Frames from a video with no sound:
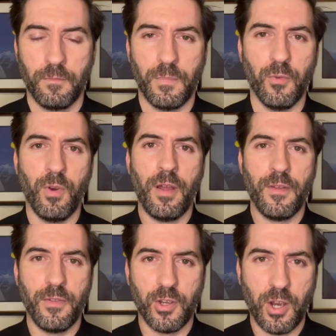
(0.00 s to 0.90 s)
but
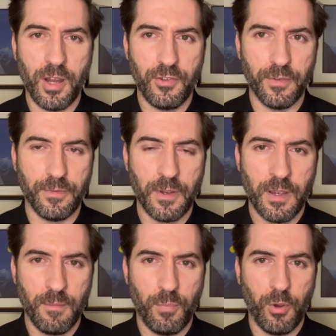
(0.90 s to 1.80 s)
rather the kinds of
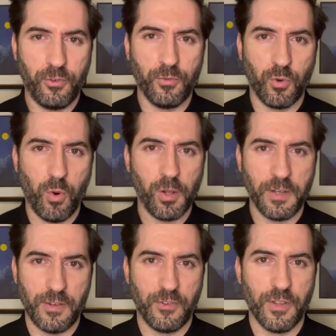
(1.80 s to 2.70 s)
personal
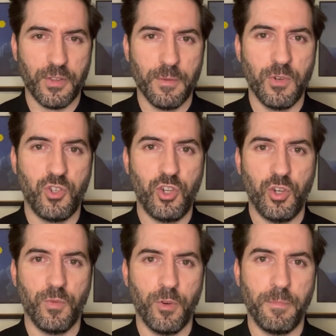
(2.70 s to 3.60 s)
qualities that the
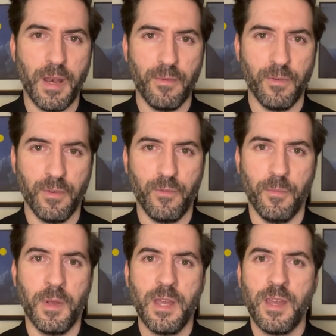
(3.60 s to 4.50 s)
magician would benefit
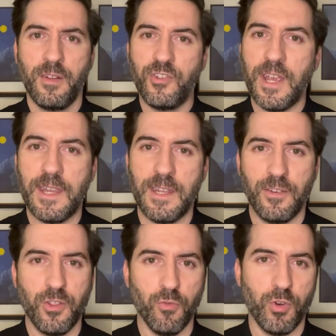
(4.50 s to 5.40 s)
from taking
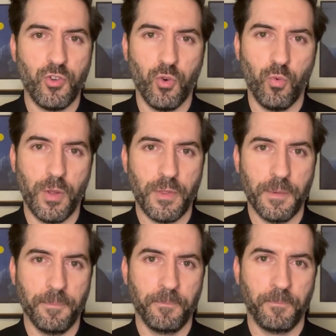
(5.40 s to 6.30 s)
into the ritual with them,